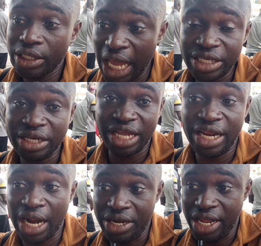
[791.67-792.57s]
They are the
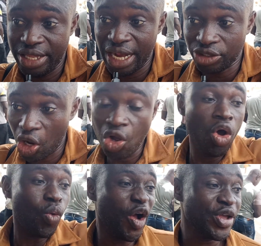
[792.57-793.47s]
general in Nigeria. So
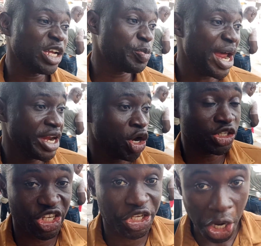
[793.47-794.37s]
when we are spending
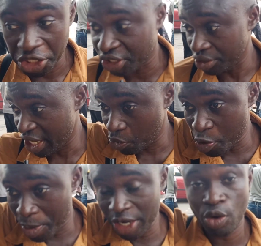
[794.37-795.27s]
on security, they
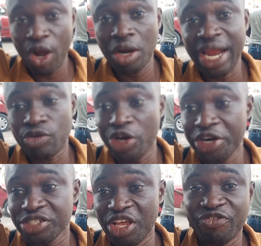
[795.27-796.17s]
will be the one that
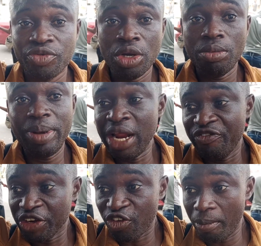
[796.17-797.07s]
will receive
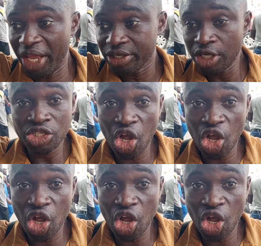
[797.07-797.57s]
benefit from it.